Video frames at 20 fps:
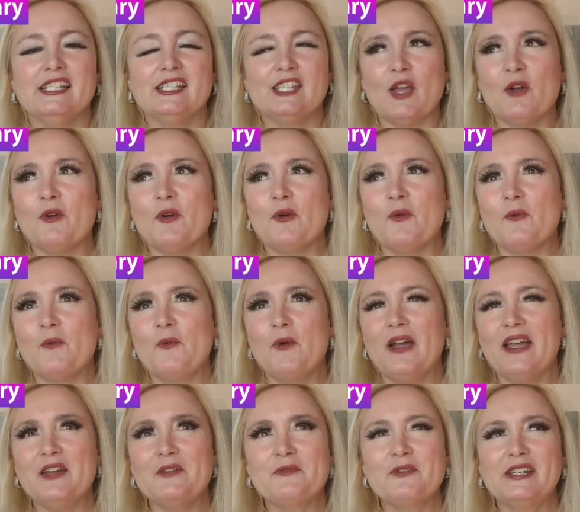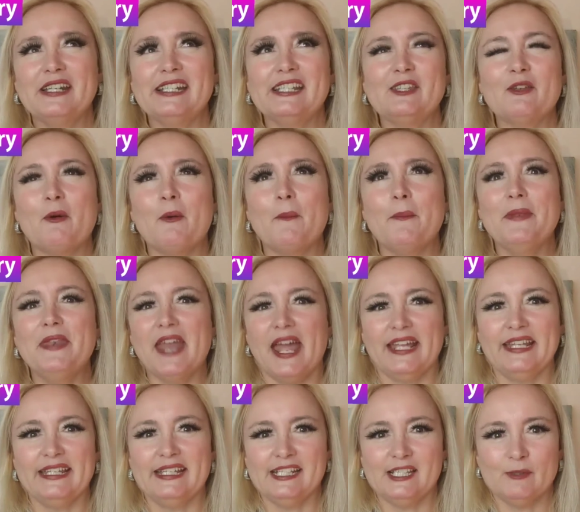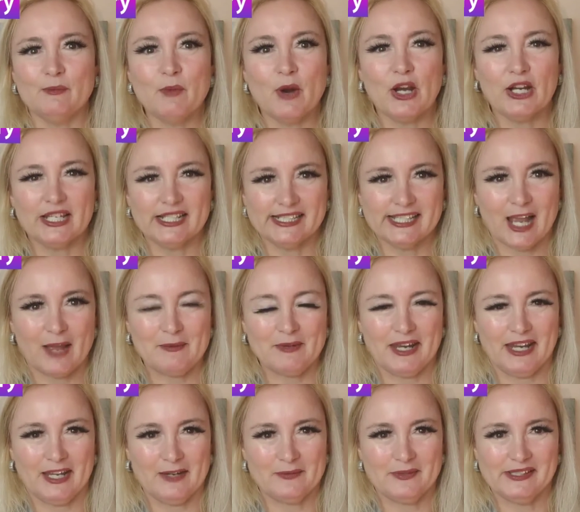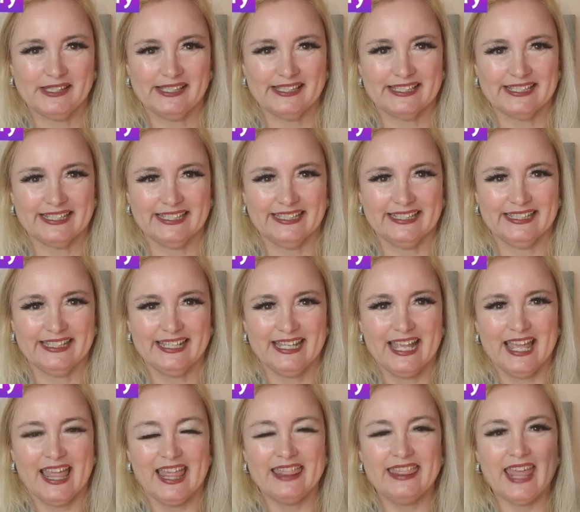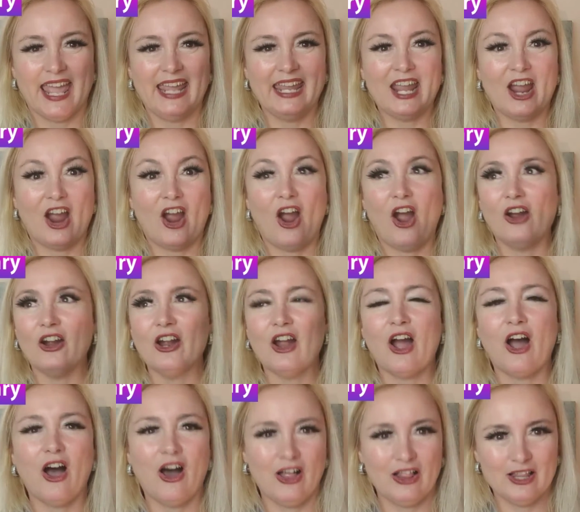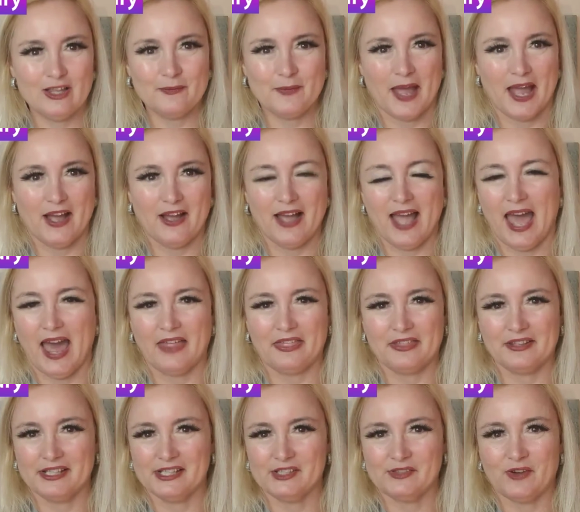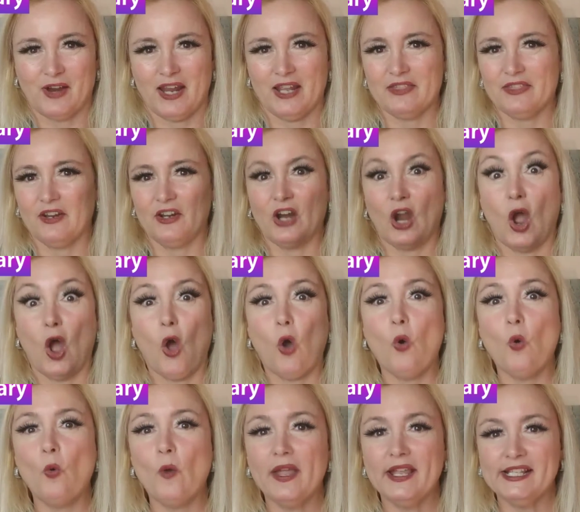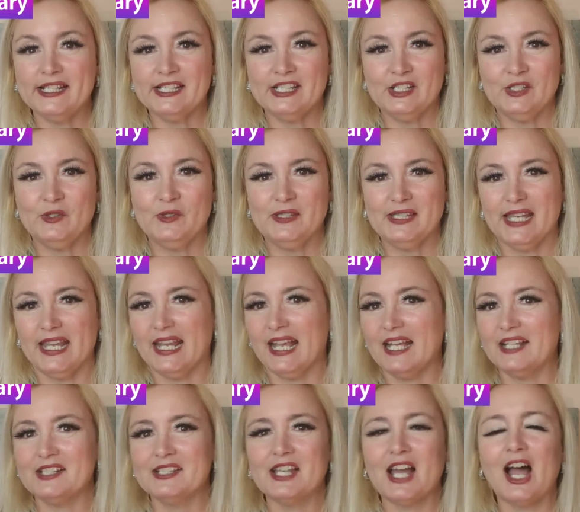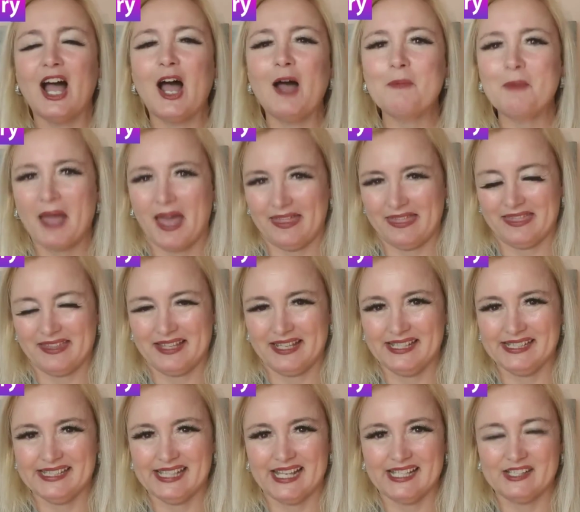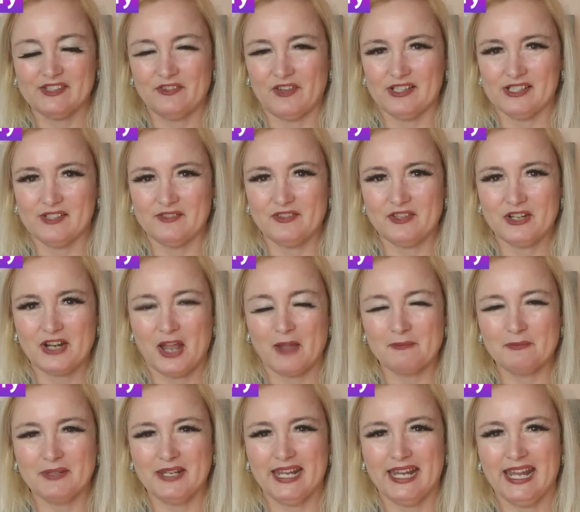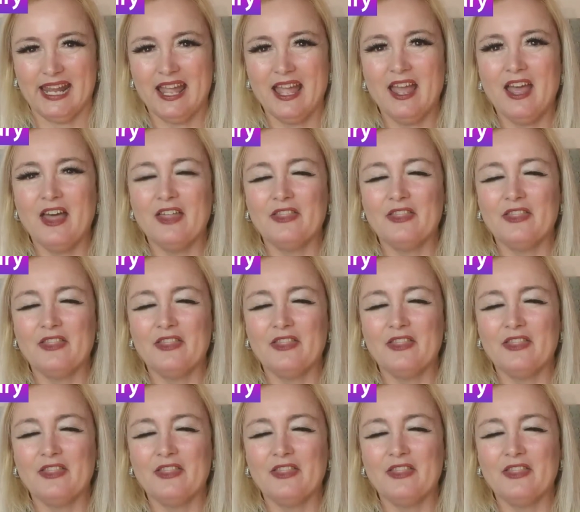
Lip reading: So what is Nike's market dominating position? They are all about athletes, right? They're always using top athletes as the face of their company.